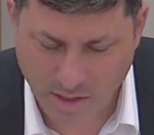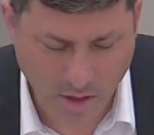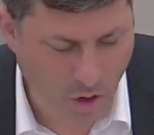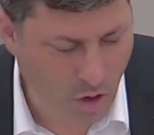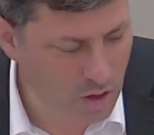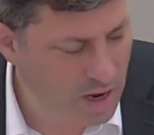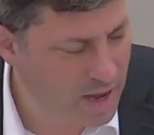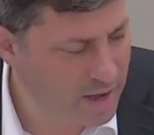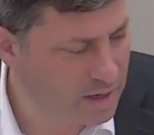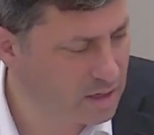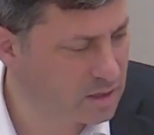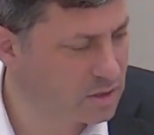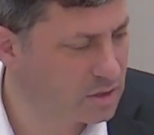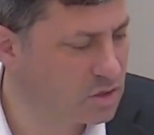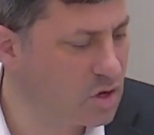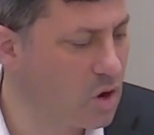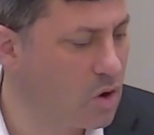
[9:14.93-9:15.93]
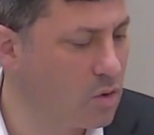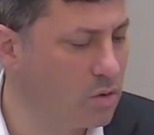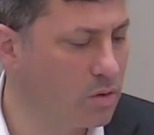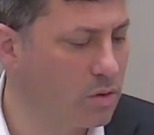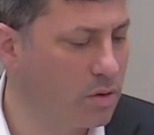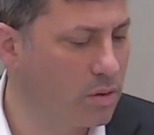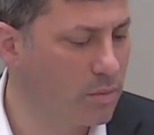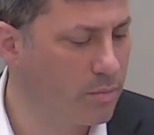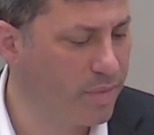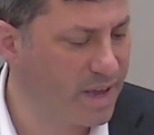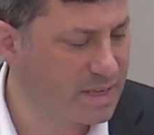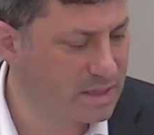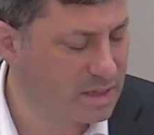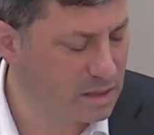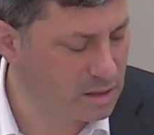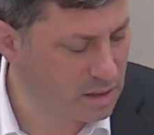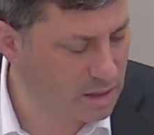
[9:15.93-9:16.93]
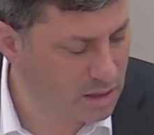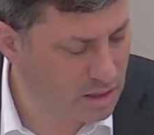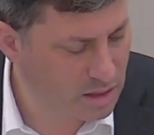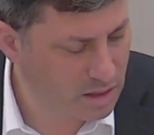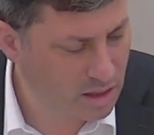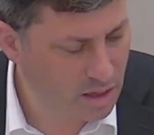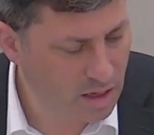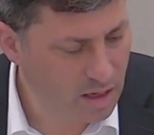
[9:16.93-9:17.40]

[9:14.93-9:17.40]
Okay, so basically,